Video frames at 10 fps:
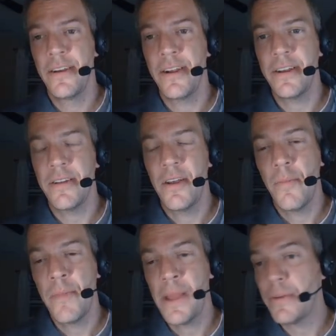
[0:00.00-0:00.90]
All right,
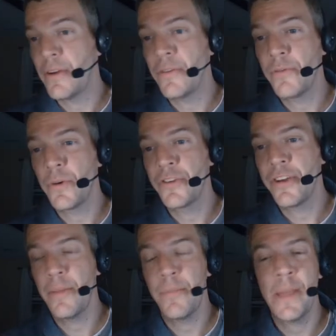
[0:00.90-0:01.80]
maybe
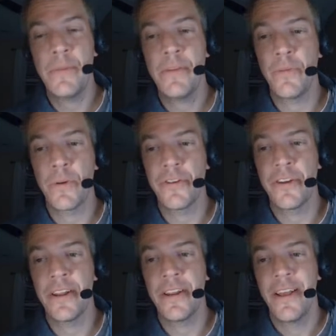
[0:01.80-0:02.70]
unfortunate, maybe
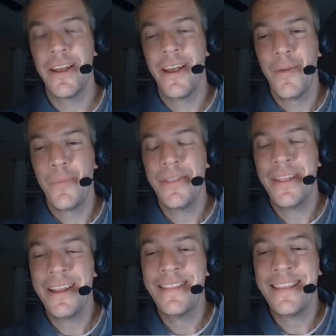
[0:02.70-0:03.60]
fortunate. But
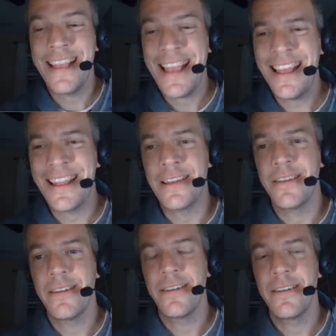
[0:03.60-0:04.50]
then at the end,